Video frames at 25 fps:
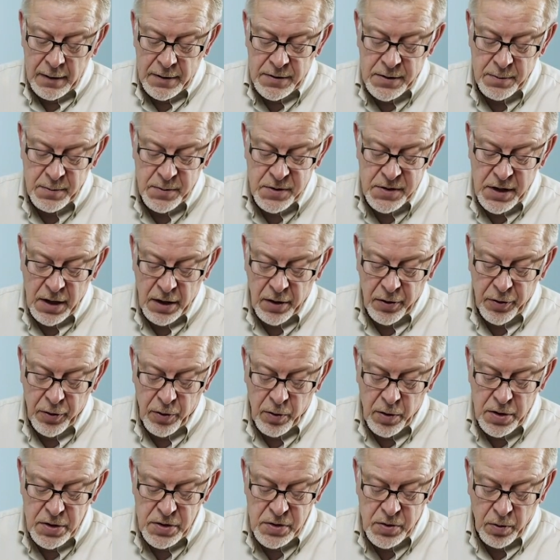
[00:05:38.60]
some
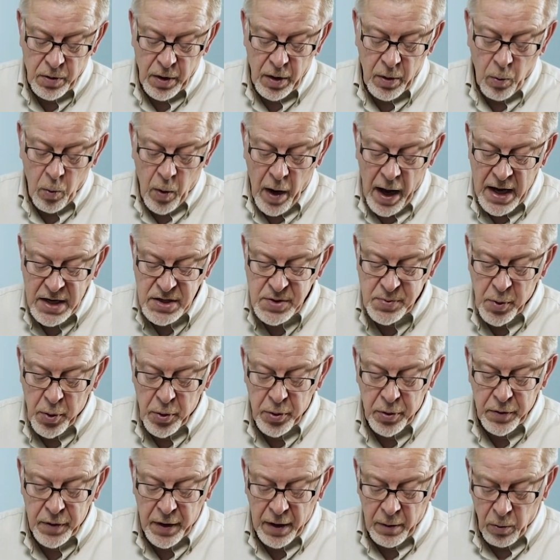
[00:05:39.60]
solenoids or a wax
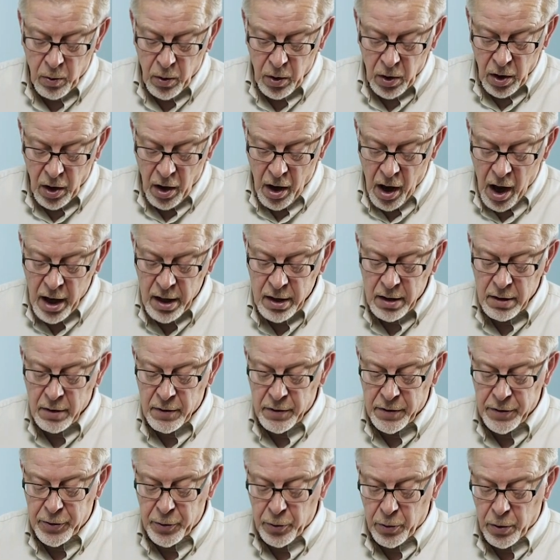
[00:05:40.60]
motor that will lock
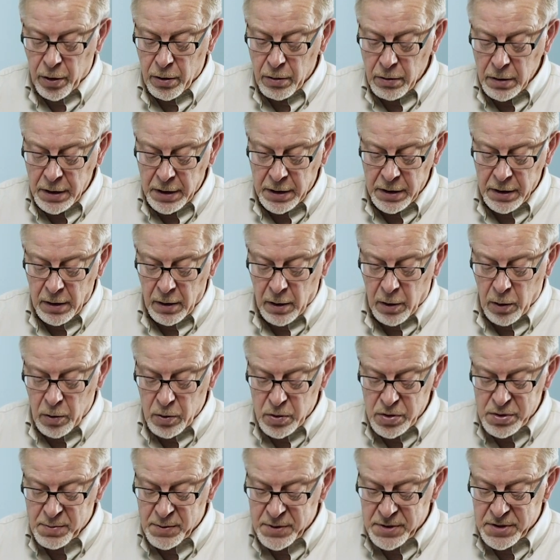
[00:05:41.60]
the door in a
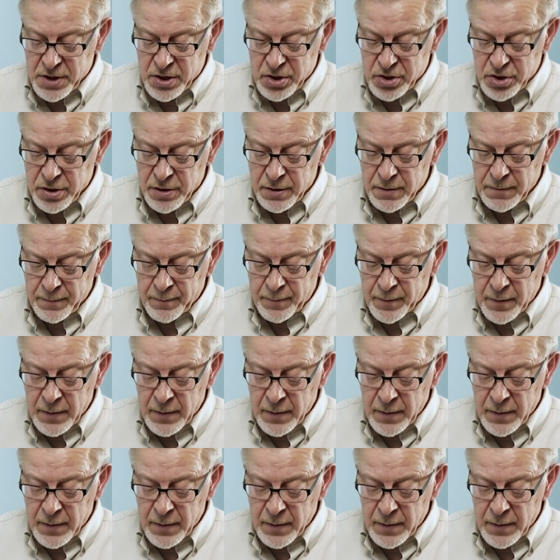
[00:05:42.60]
closed position,